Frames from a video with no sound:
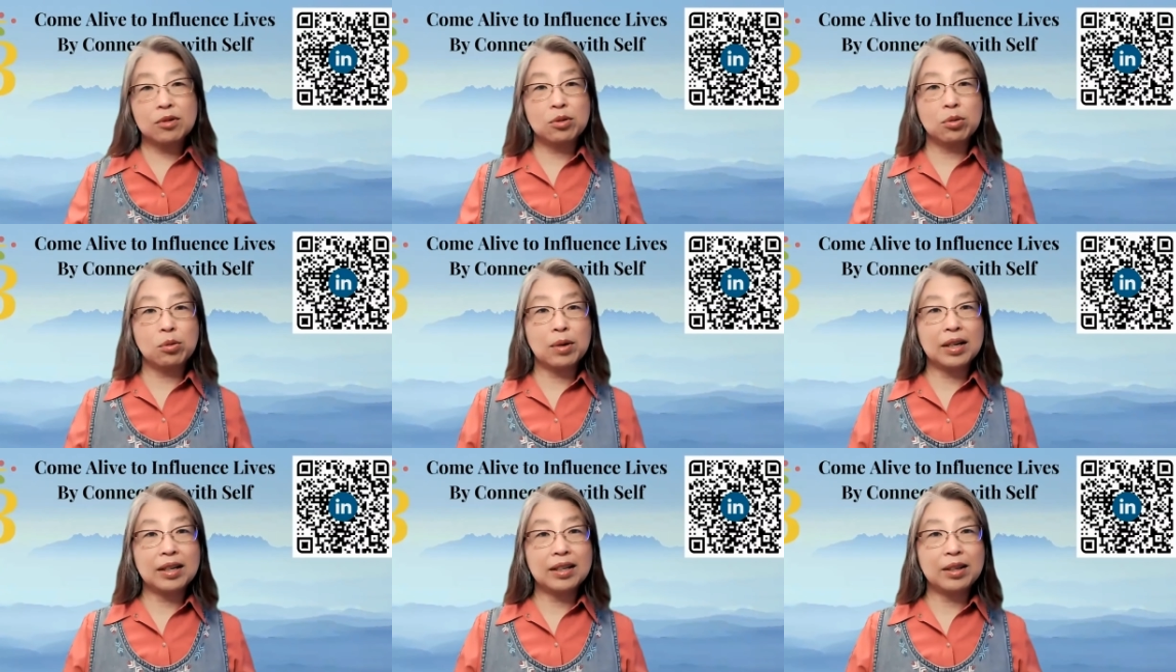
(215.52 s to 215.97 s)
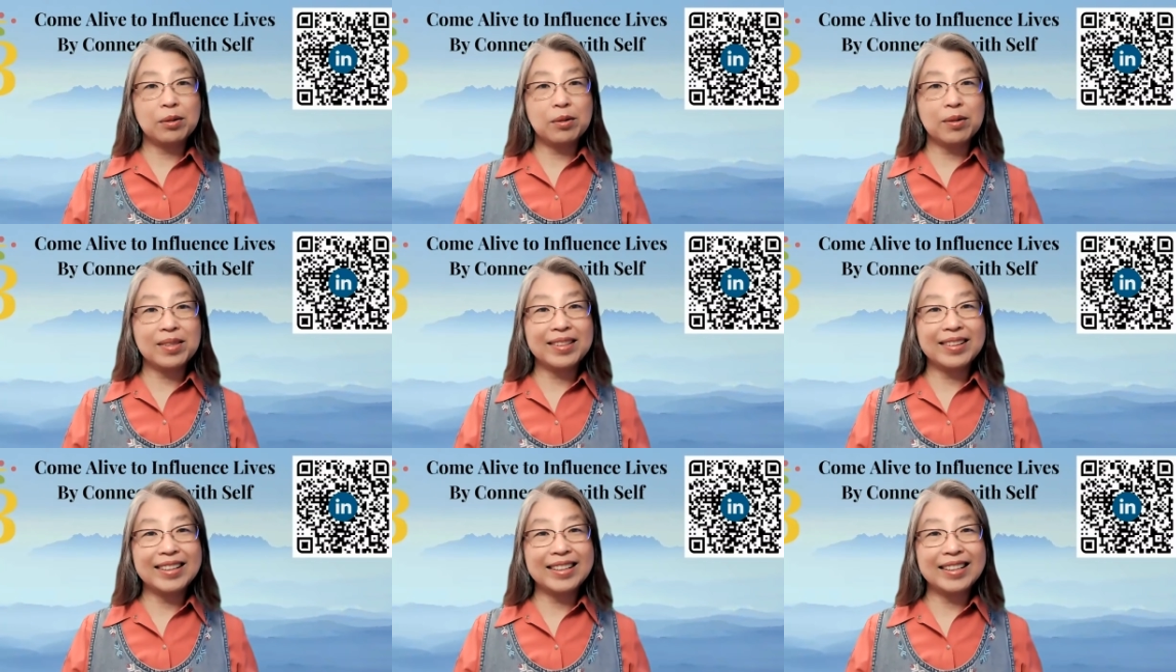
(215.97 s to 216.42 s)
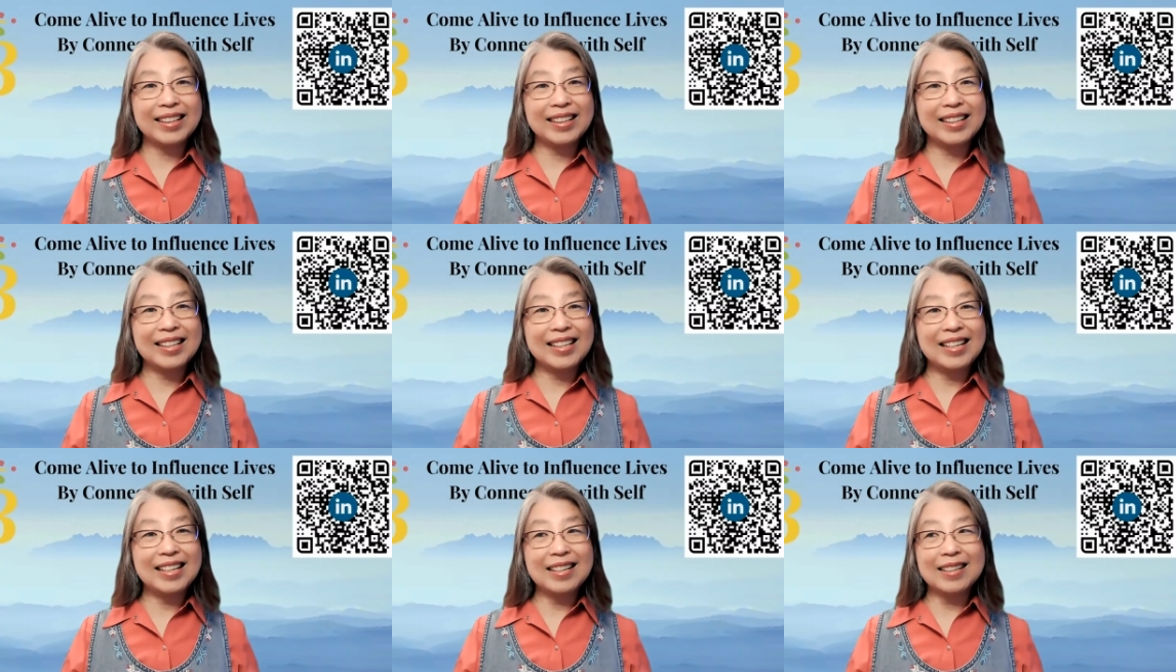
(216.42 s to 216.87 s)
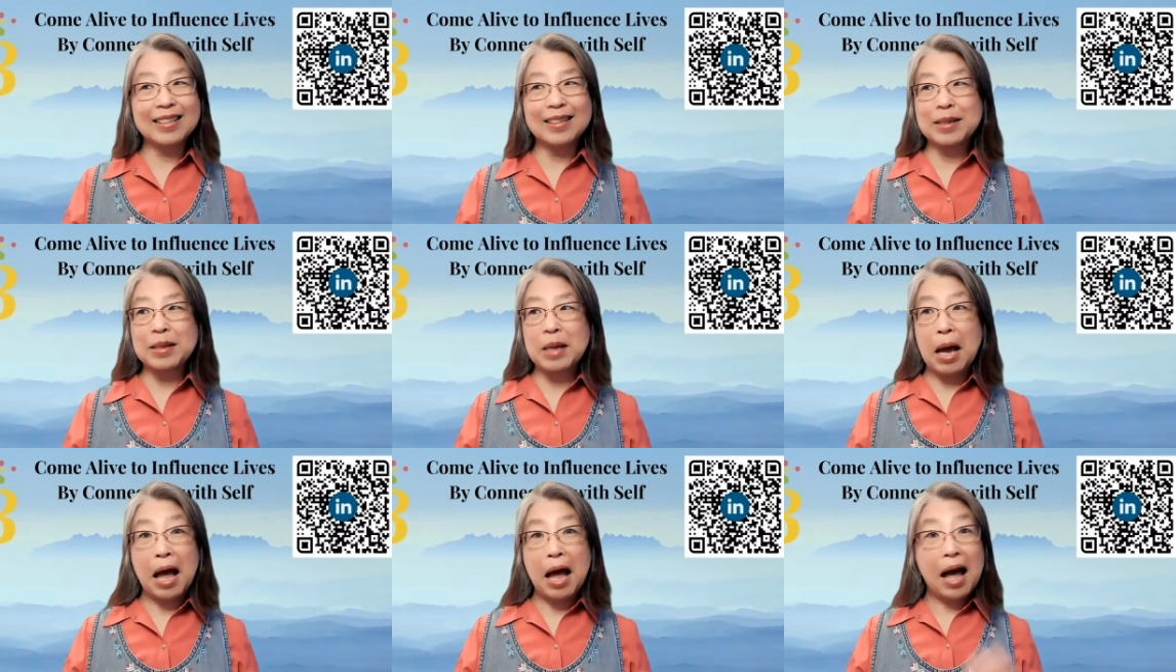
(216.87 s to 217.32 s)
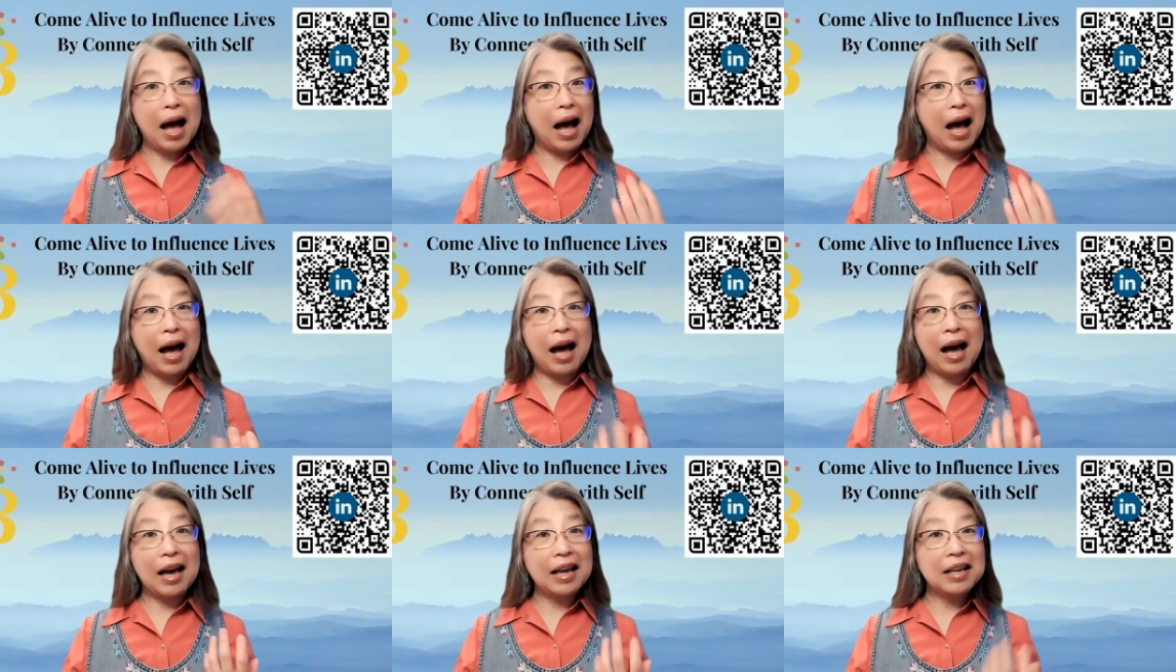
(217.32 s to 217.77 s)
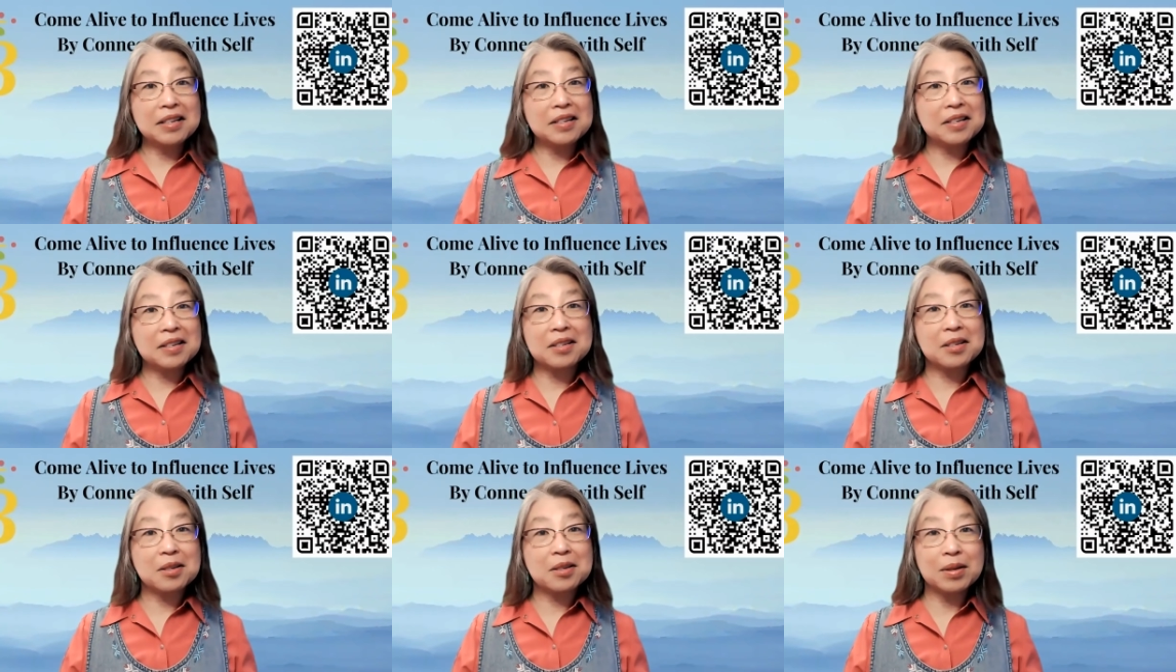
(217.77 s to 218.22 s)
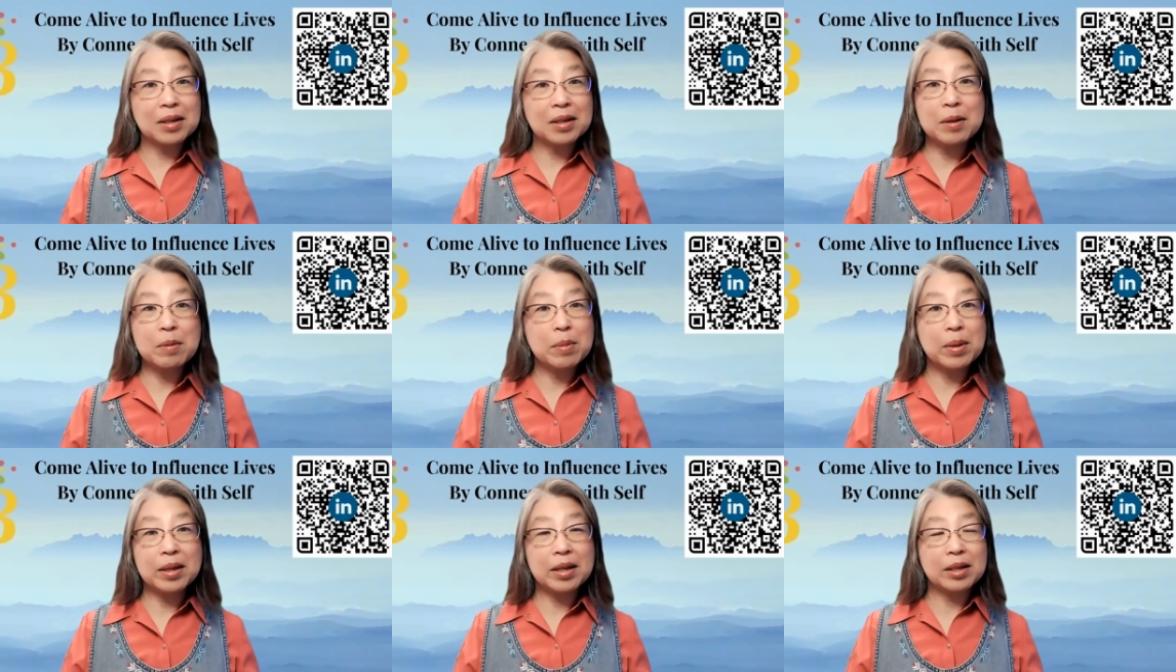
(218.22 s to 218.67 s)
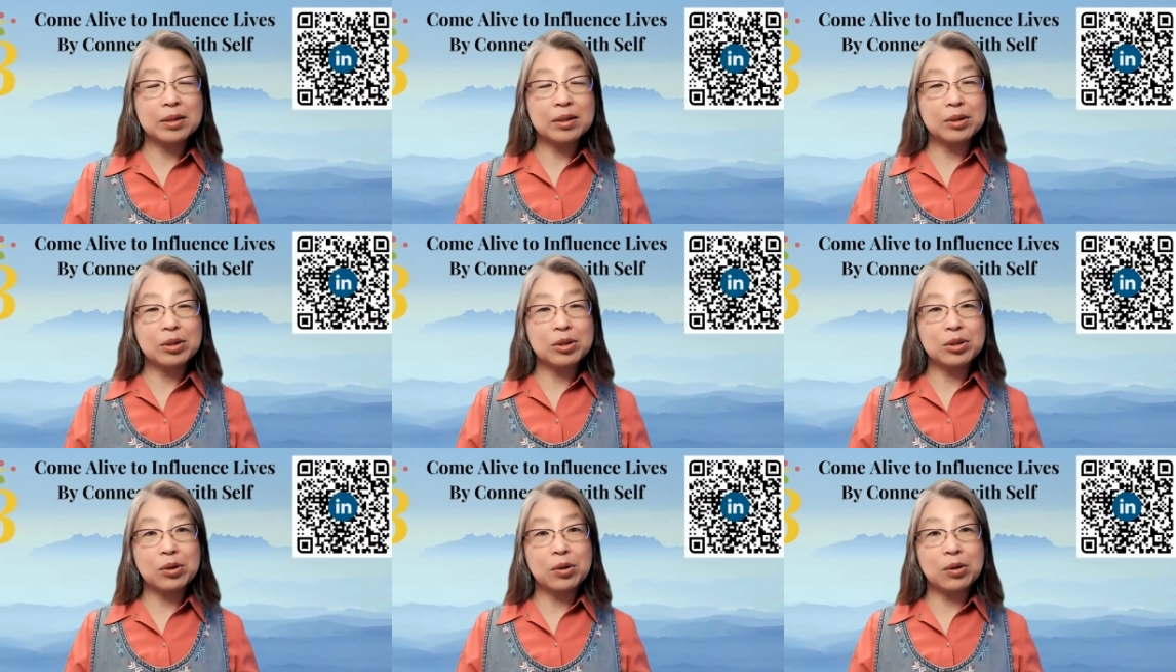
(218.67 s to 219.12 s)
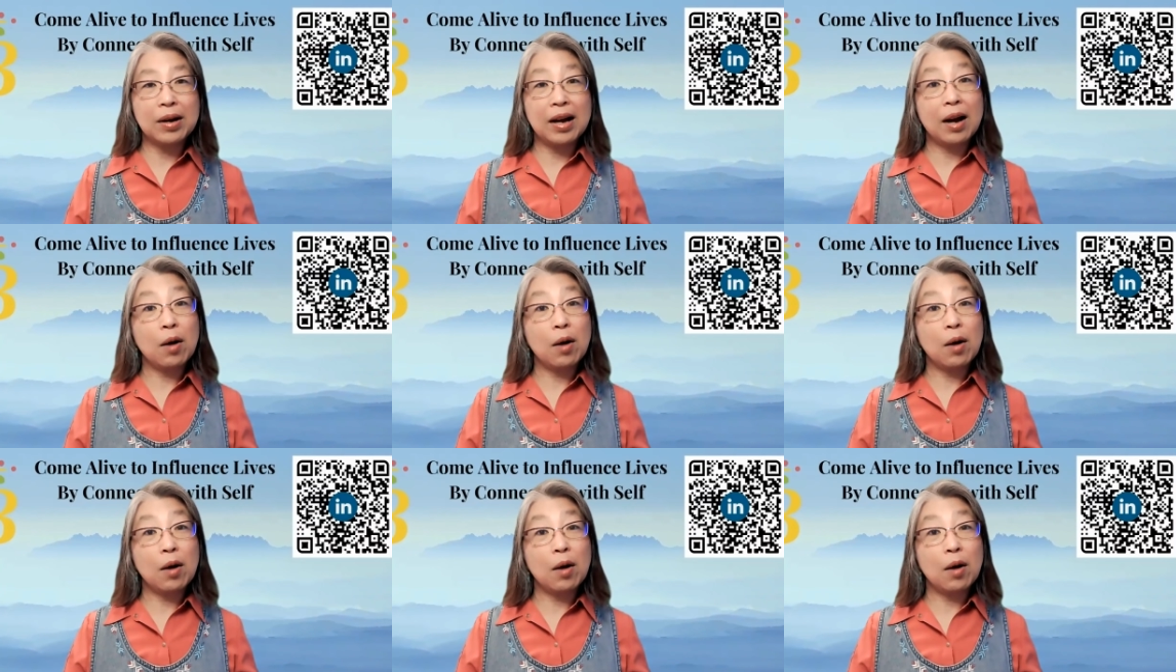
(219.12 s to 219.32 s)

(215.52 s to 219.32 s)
20 or 30 years, I just don't commit it to joy.